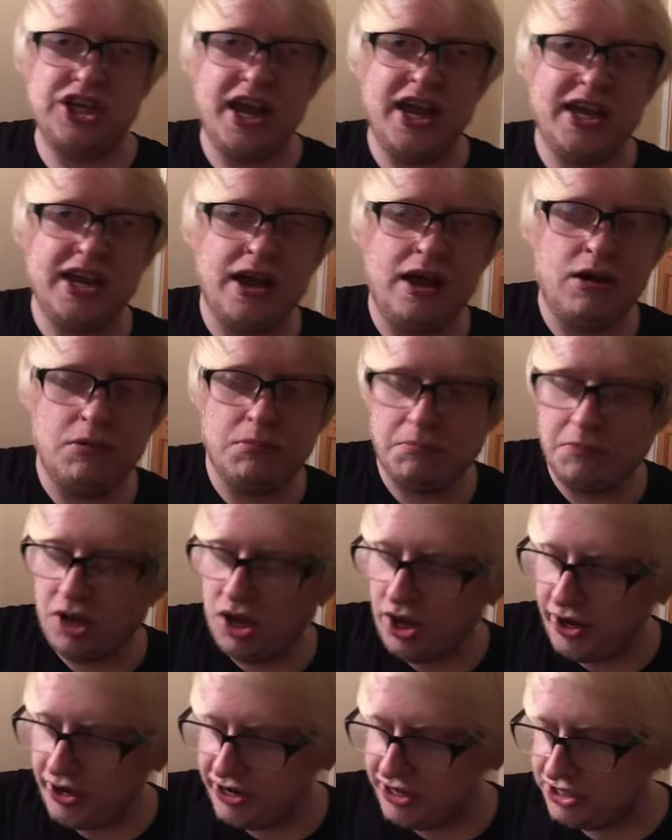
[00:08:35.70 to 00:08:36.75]
check out
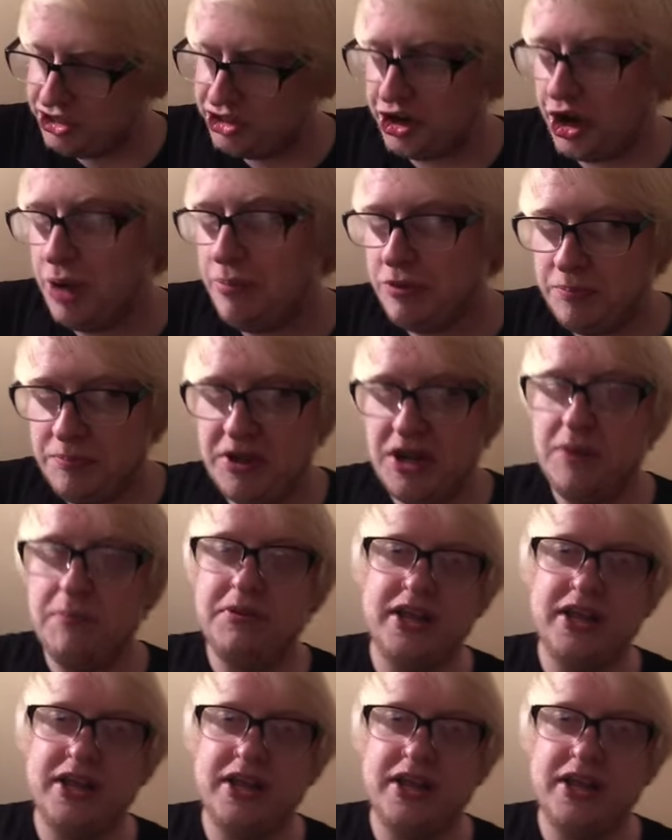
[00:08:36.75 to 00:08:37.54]
my German beer